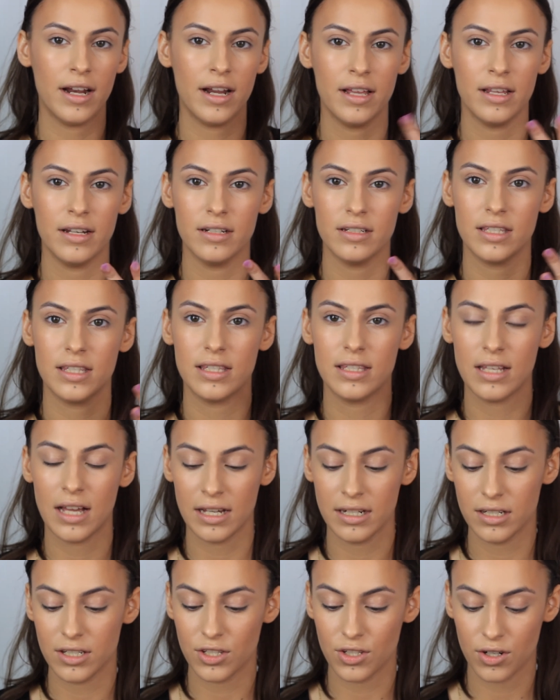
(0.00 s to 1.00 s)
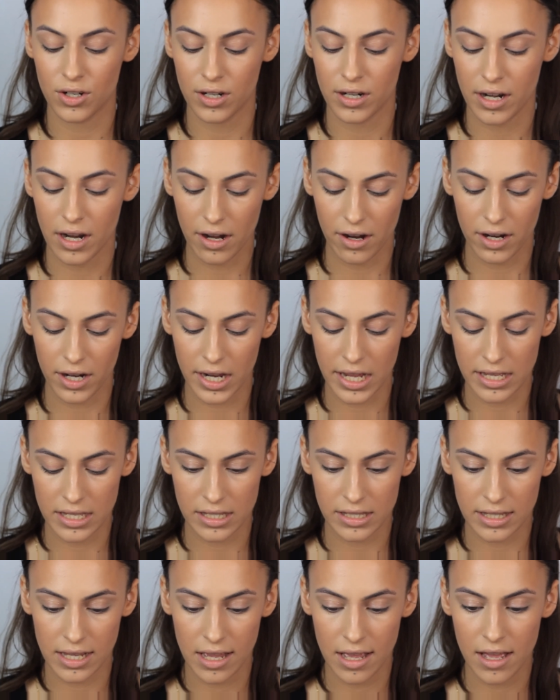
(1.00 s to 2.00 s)
and set certain
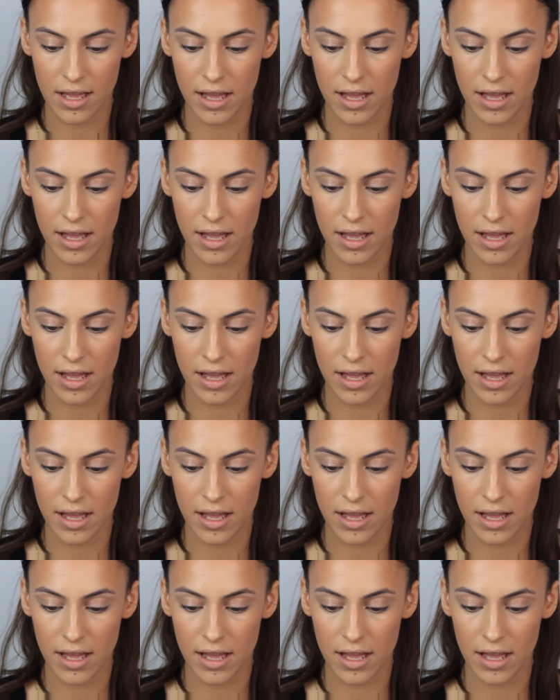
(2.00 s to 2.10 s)
areas,